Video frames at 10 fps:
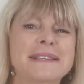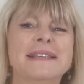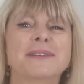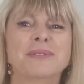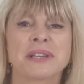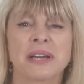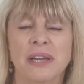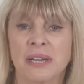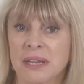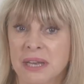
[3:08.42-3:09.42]
I said to her,
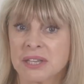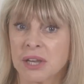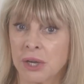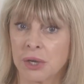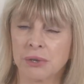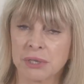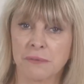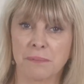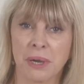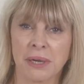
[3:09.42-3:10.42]
darling, that's a lot
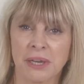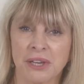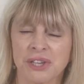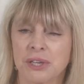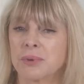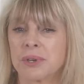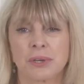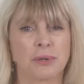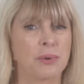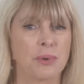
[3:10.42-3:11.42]
of money, because she
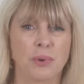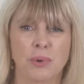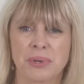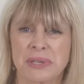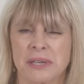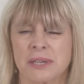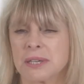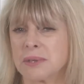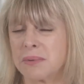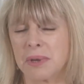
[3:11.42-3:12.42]
wanted a horse and a
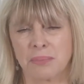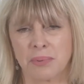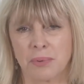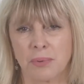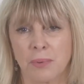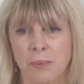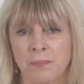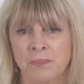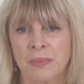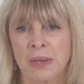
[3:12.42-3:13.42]
swimming pool.
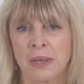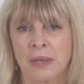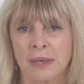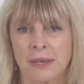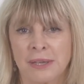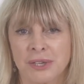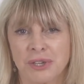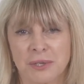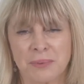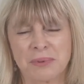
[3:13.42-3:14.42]

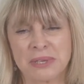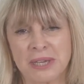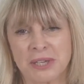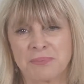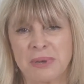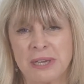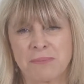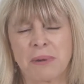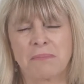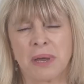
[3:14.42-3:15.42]
She looked at me with such pity
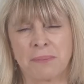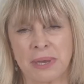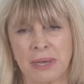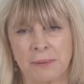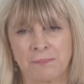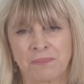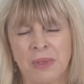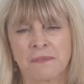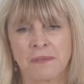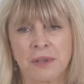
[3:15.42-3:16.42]
and went, Mummy,
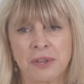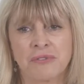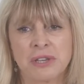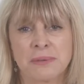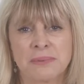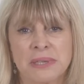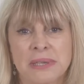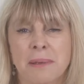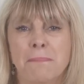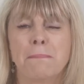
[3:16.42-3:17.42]
Father
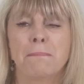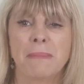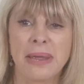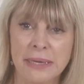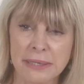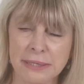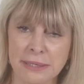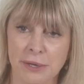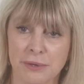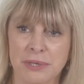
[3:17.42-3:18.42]
Christmas makes
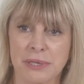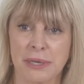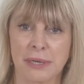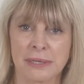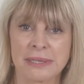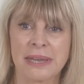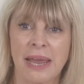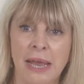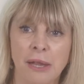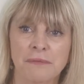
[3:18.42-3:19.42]
those things.
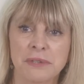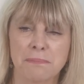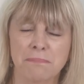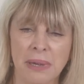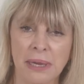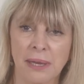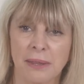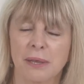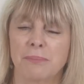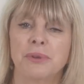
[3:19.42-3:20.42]
The elves
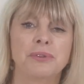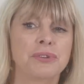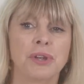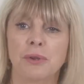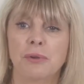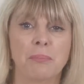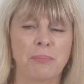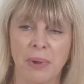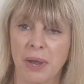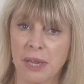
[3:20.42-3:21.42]
make them. You
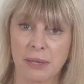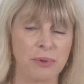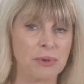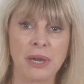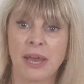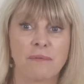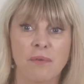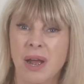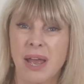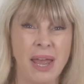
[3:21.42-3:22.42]
don't buy them. You can have
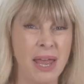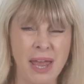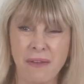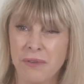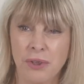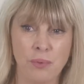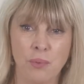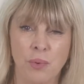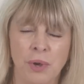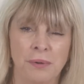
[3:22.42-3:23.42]
whatever you
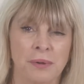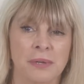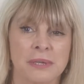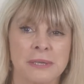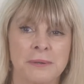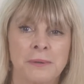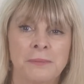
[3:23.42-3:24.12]
want.